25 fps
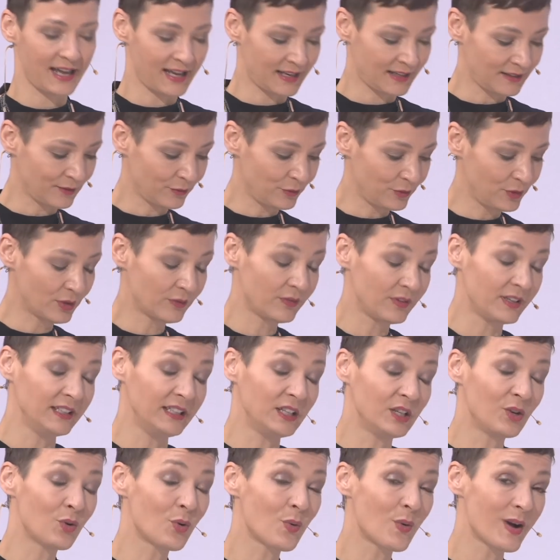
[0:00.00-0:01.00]
And if you have
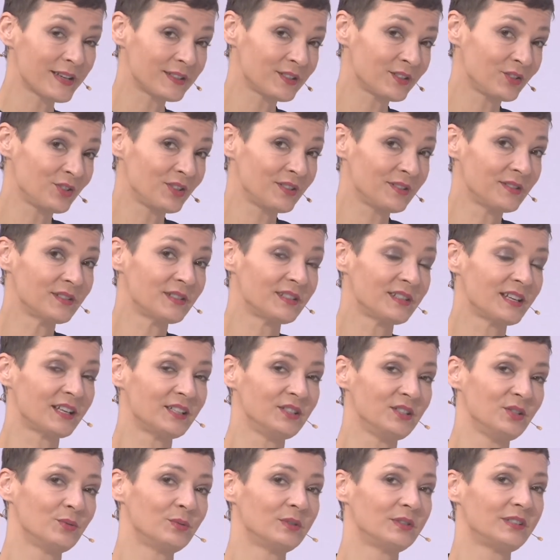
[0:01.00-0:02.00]
any questions
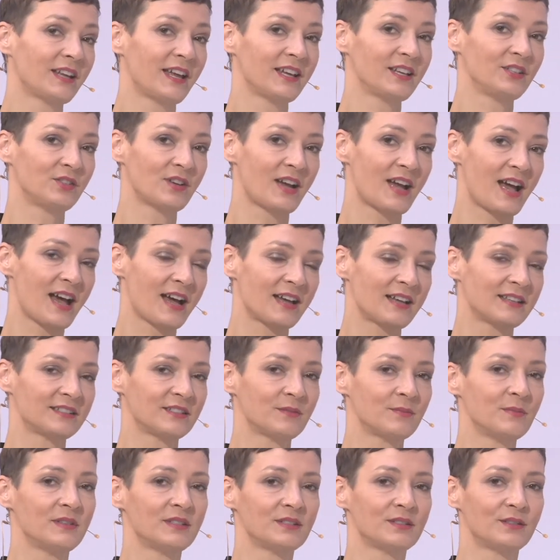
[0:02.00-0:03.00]
that you would like to
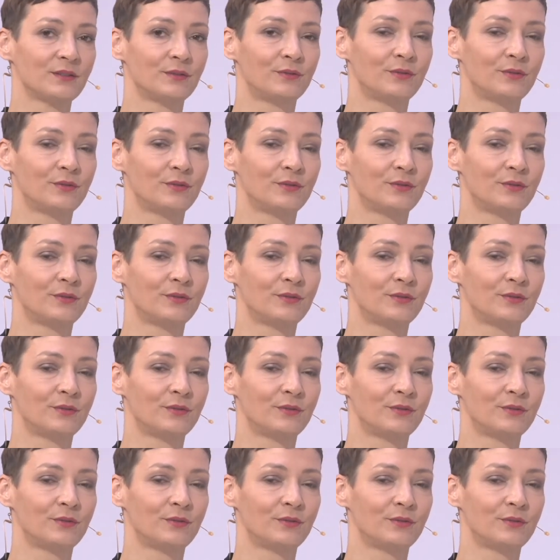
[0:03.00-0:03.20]
ask Mr.